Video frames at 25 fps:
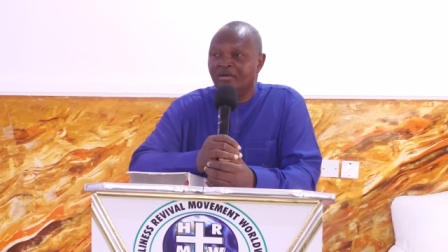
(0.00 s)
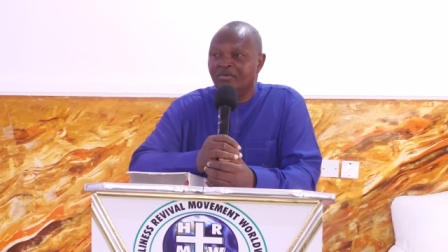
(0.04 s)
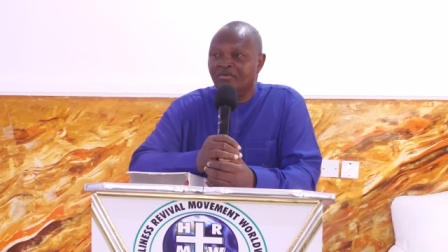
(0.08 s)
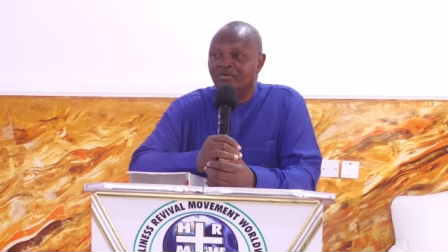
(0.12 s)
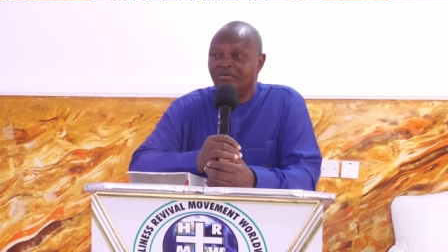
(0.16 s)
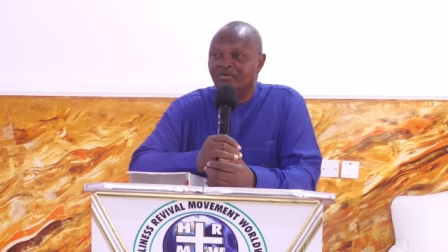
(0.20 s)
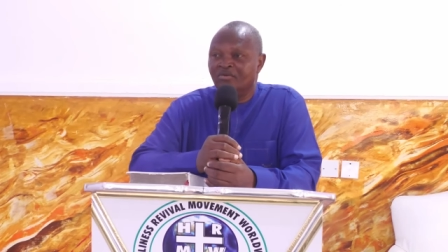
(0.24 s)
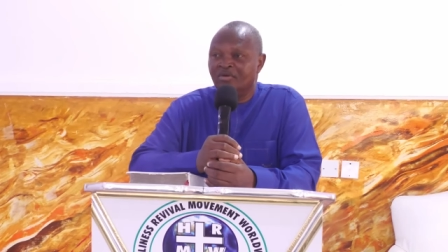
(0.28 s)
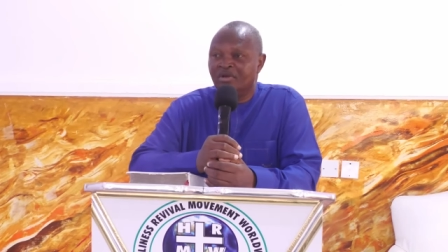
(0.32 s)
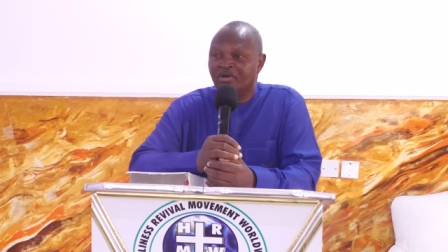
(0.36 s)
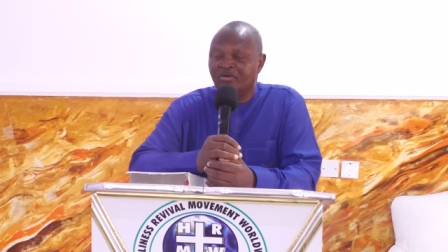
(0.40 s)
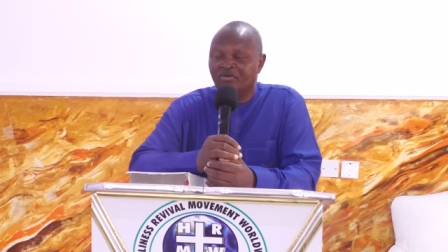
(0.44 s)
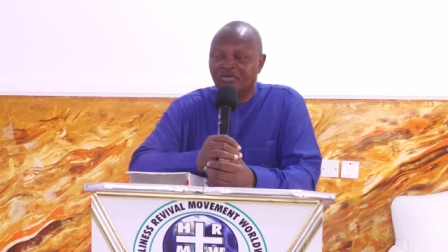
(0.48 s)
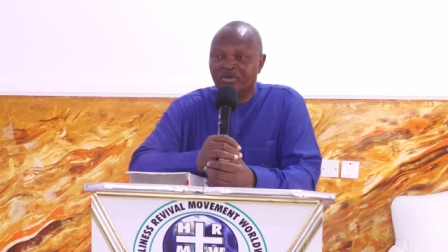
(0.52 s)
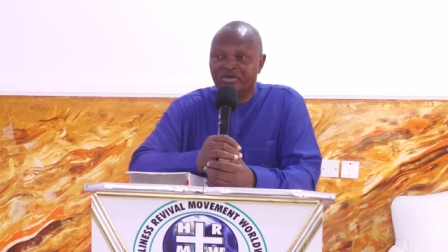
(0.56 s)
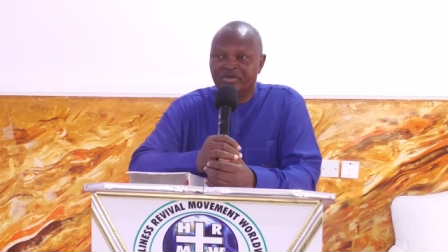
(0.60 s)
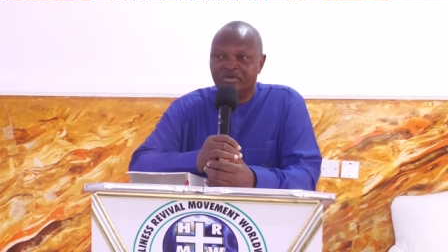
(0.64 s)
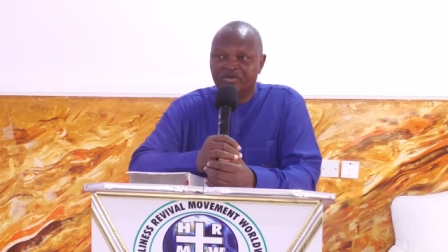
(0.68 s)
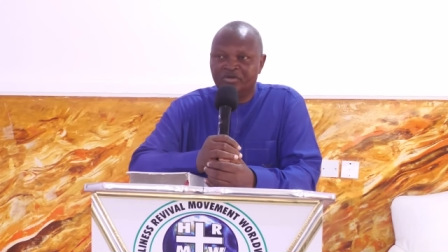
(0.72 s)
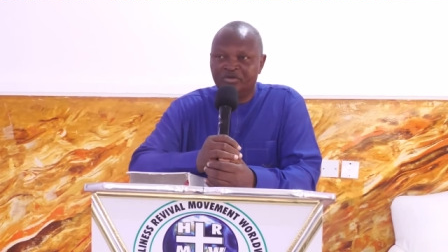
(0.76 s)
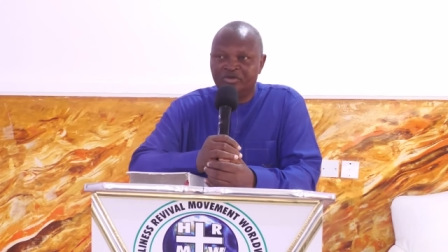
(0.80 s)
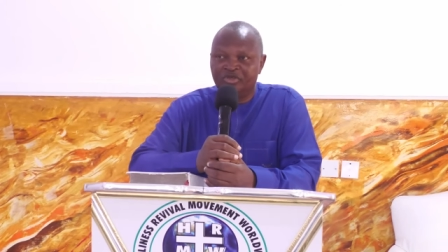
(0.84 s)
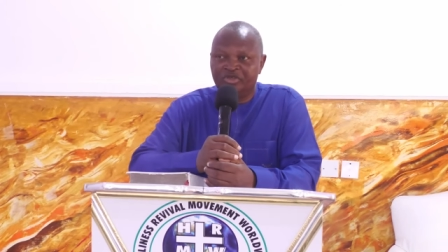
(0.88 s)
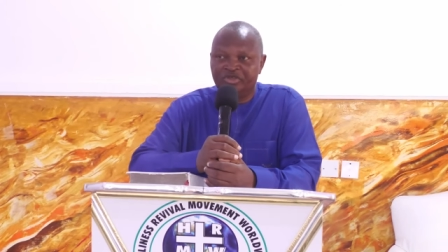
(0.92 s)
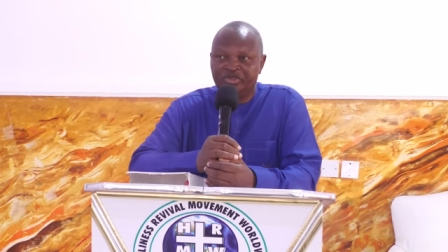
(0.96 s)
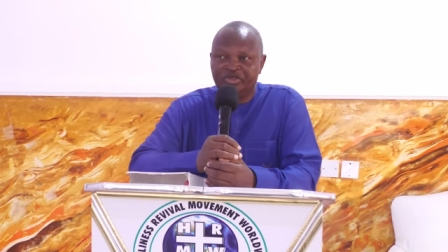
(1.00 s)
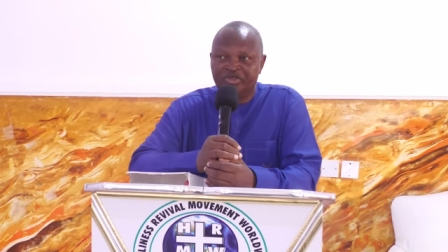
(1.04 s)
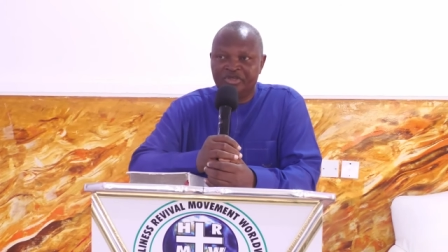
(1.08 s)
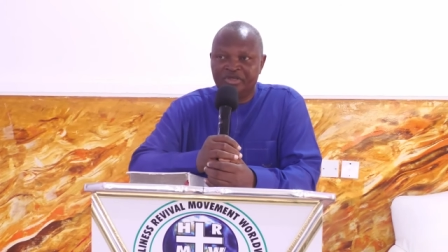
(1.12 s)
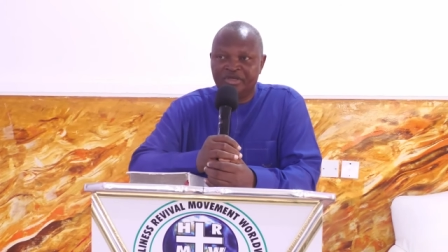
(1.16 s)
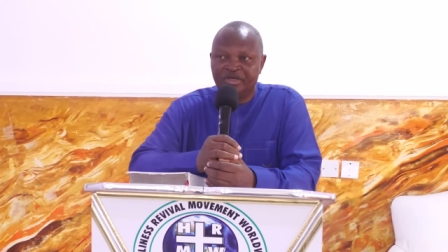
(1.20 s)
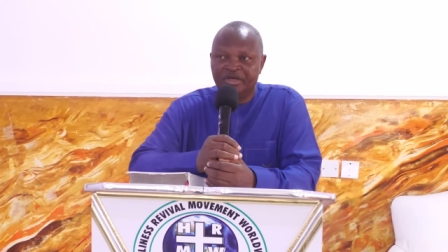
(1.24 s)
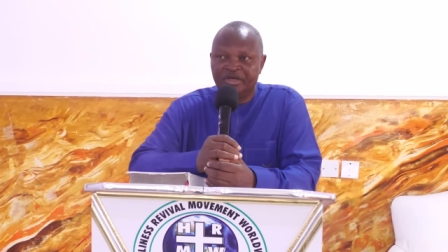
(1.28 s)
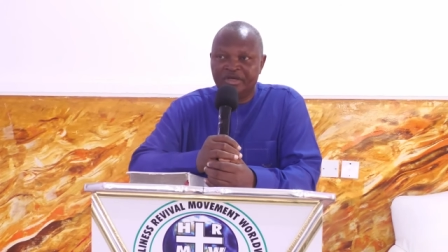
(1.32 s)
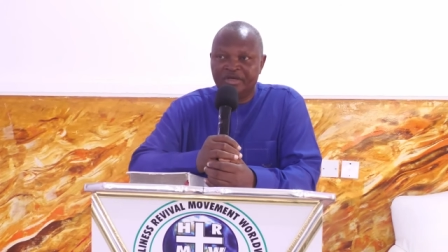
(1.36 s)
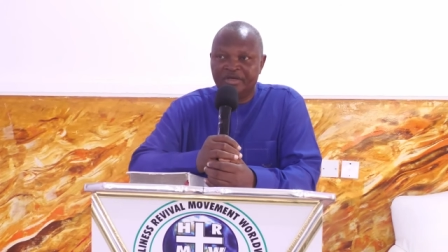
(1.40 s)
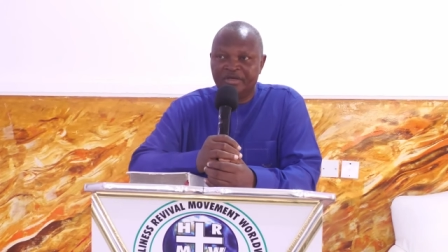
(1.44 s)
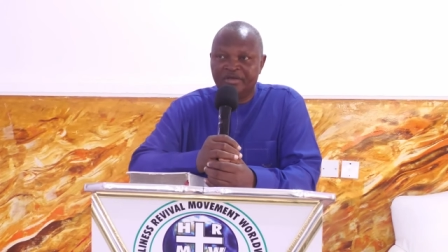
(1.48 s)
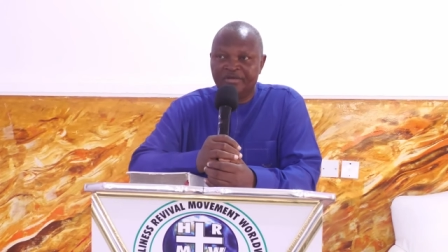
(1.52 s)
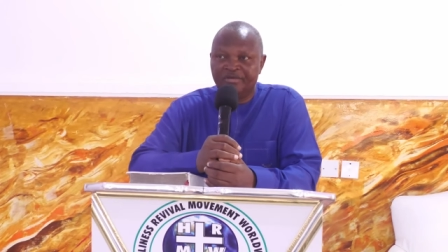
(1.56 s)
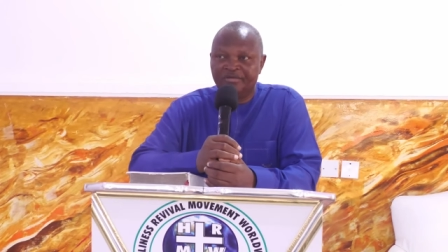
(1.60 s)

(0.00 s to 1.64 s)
we are going to share